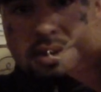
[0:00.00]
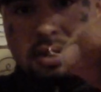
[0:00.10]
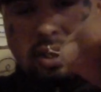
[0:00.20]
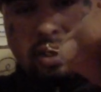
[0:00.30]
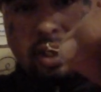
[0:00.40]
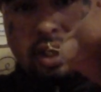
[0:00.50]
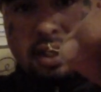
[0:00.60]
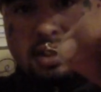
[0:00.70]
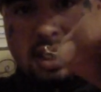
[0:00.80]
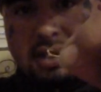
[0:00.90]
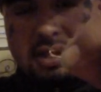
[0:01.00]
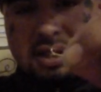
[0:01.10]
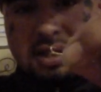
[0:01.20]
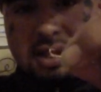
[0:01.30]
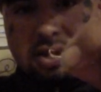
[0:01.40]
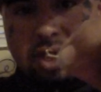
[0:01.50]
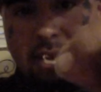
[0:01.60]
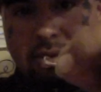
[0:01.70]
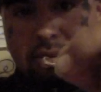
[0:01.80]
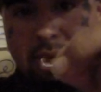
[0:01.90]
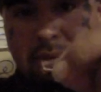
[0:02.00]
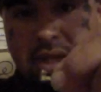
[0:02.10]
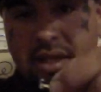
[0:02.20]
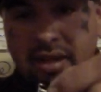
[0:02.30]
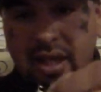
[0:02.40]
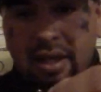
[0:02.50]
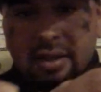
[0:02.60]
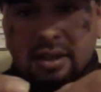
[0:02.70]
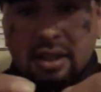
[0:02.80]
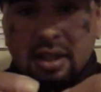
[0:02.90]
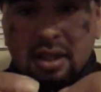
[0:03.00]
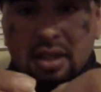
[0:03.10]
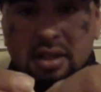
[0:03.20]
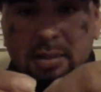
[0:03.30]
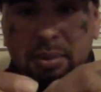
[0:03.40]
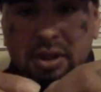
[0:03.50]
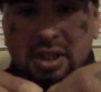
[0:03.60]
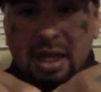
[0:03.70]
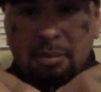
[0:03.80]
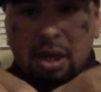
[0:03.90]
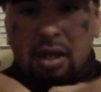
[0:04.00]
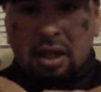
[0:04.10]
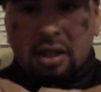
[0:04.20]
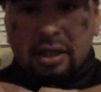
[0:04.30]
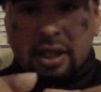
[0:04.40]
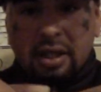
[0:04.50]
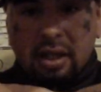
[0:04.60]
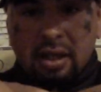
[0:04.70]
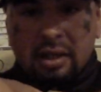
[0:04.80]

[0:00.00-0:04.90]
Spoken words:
There it is, size 16 treble. Remember that, you guys. Just push that ball on there.